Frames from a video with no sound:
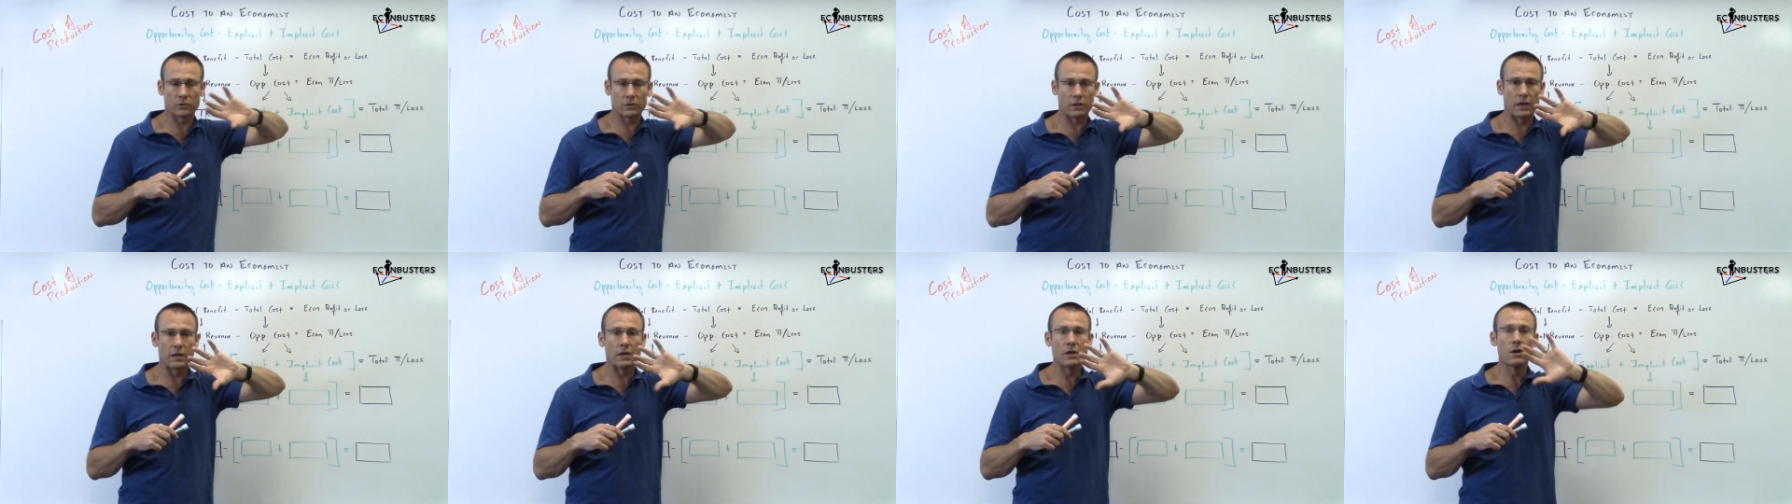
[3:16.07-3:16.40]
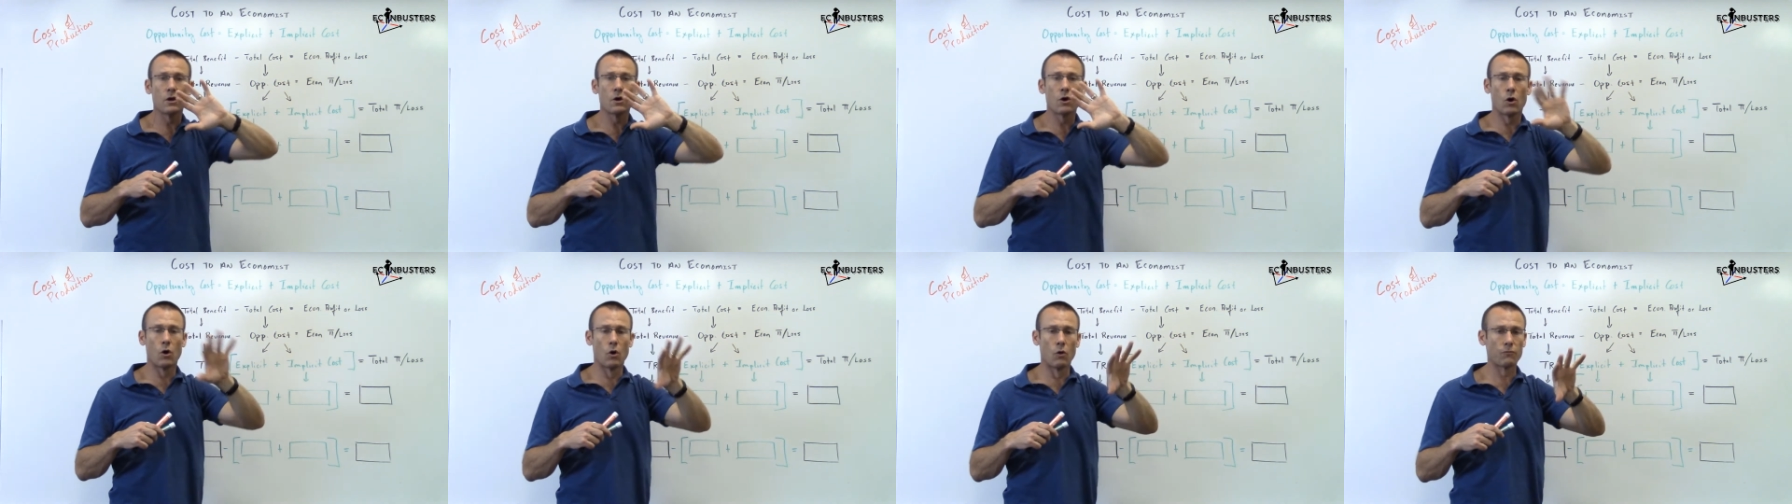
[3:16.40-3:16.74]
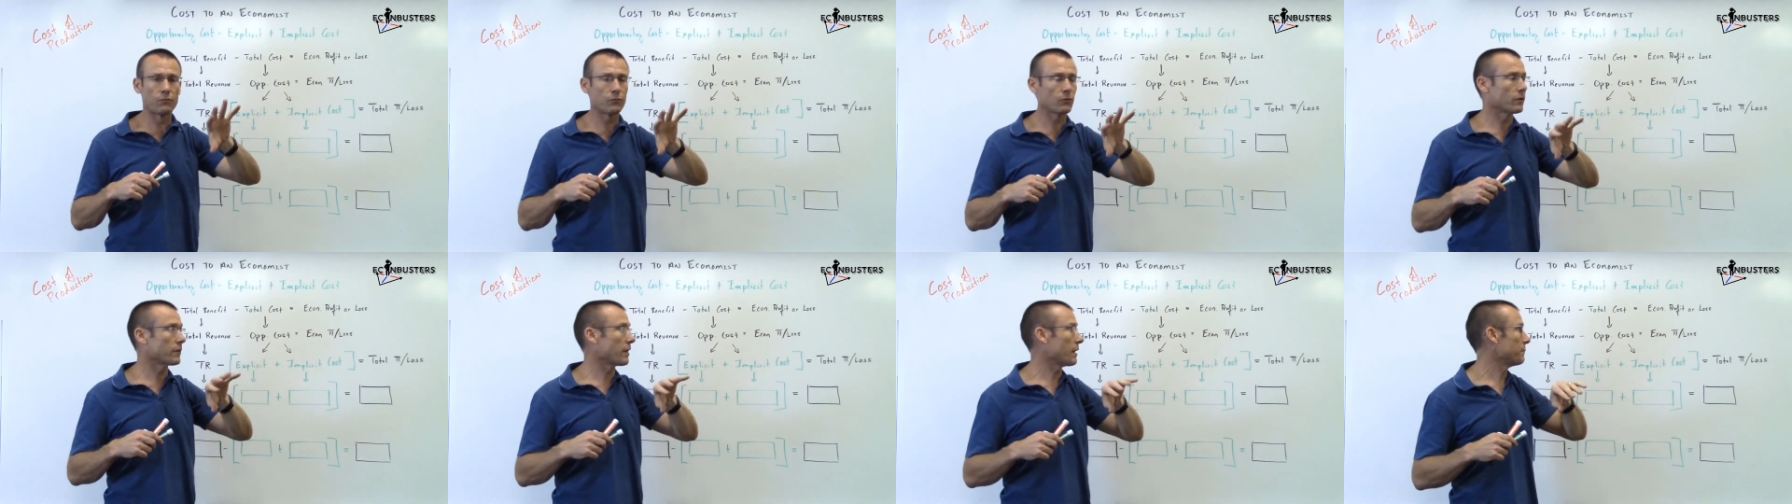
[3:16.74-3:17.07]
okay?
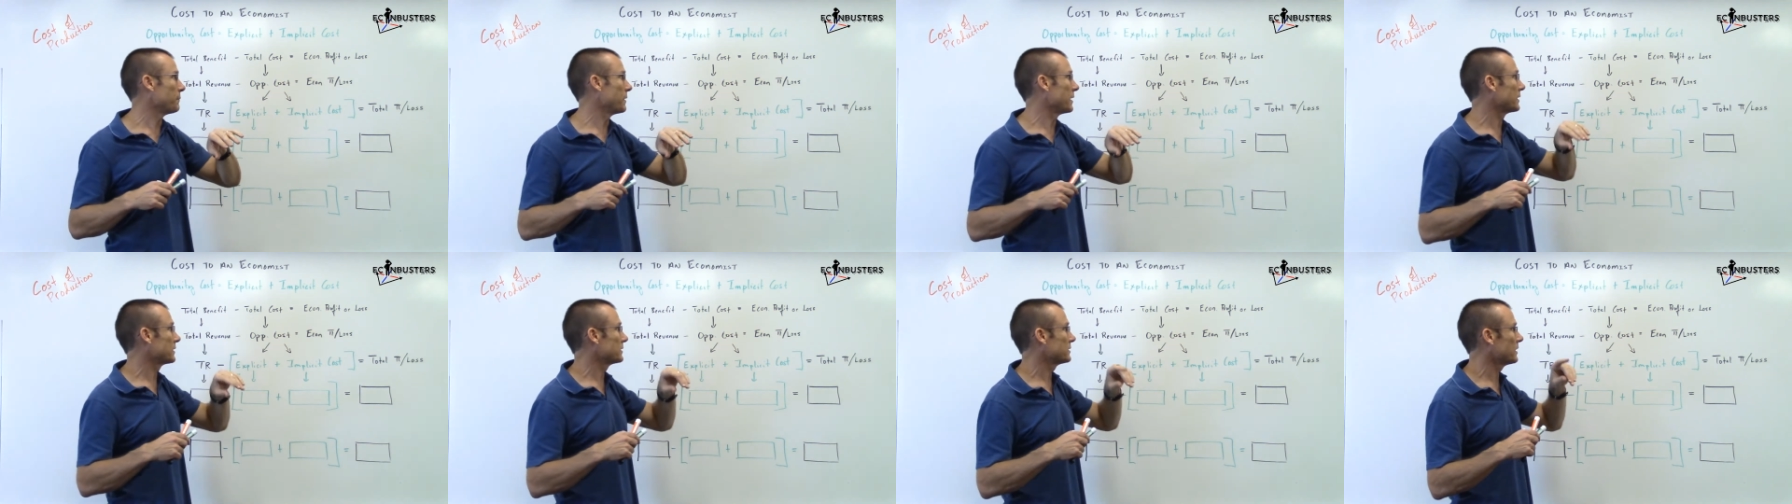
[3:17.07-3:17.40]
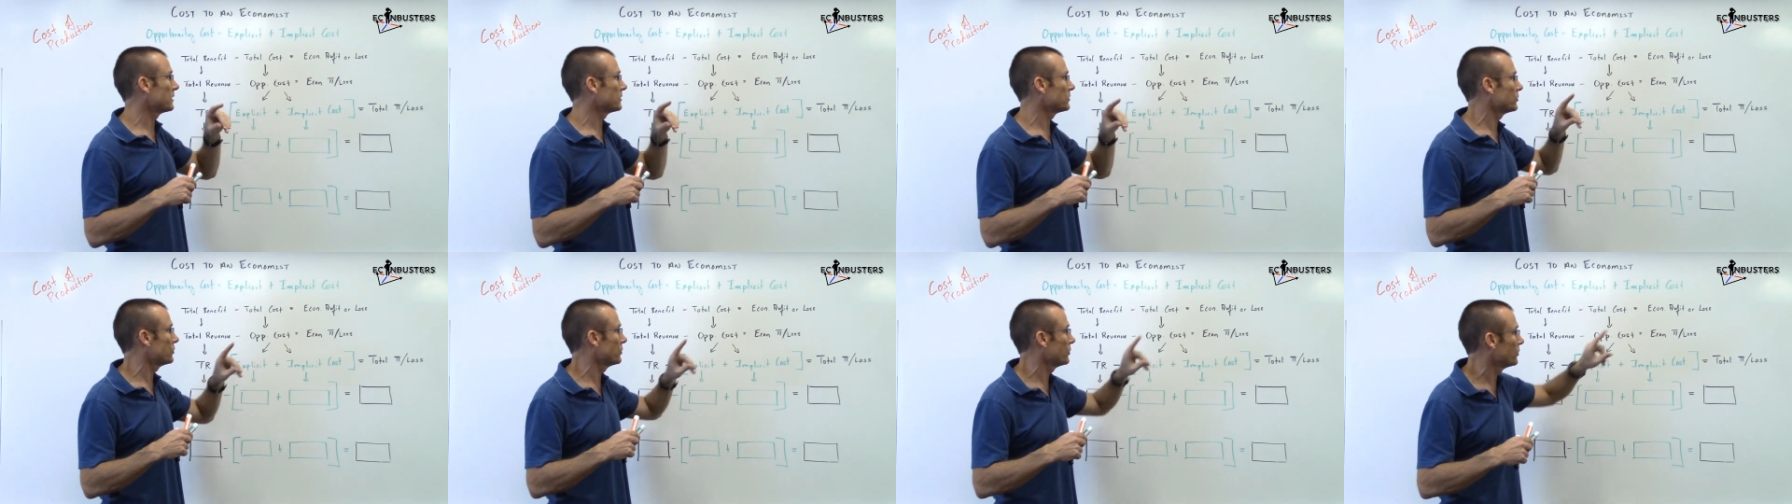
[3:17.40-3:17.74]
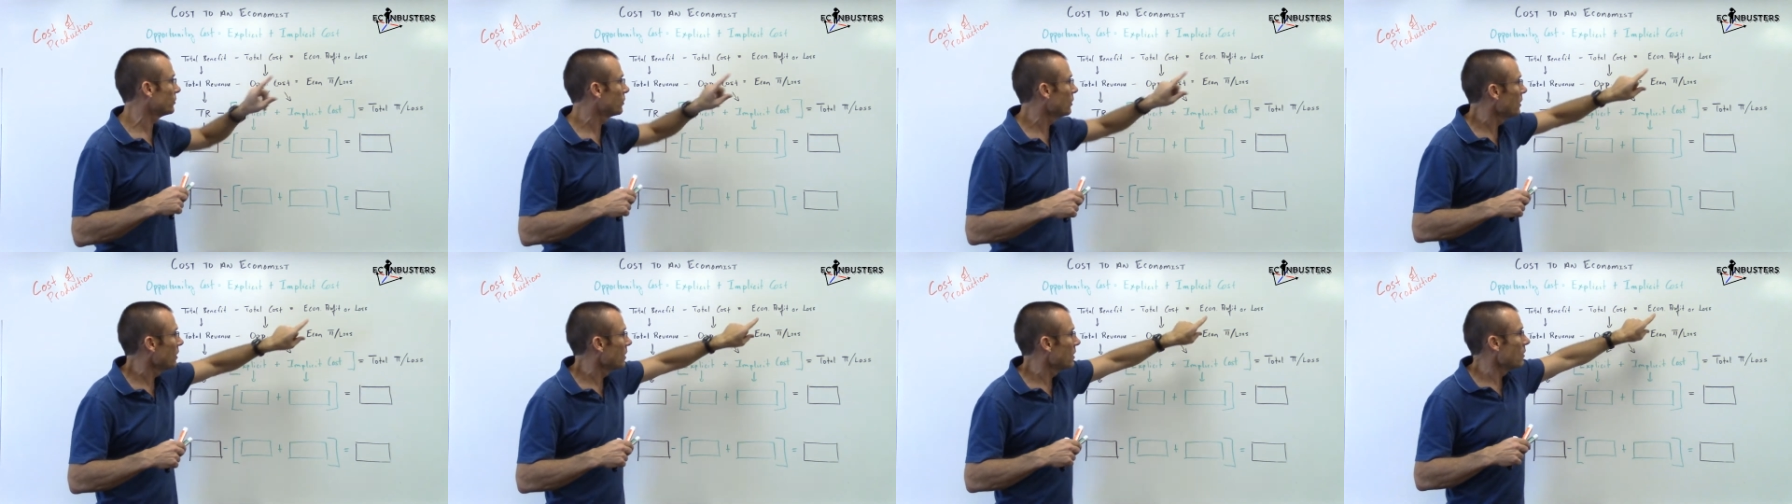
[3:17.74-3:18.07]
Hopefully that makes sense to
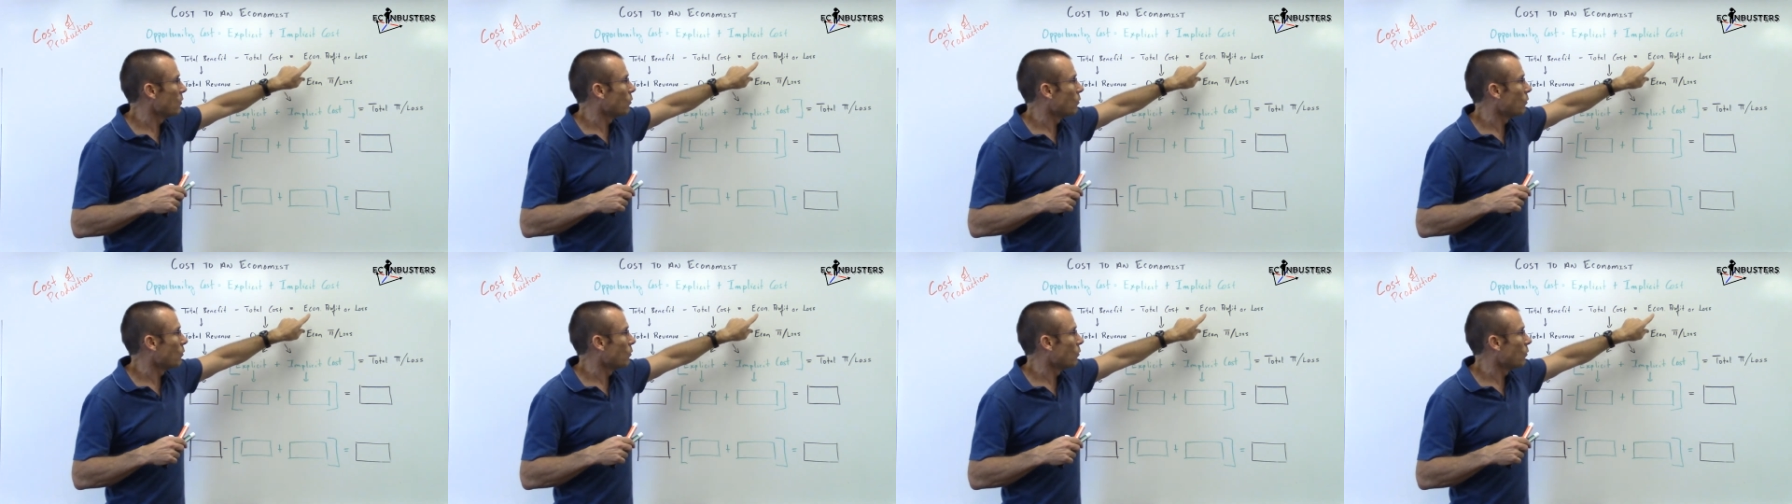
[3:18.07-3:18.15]
you.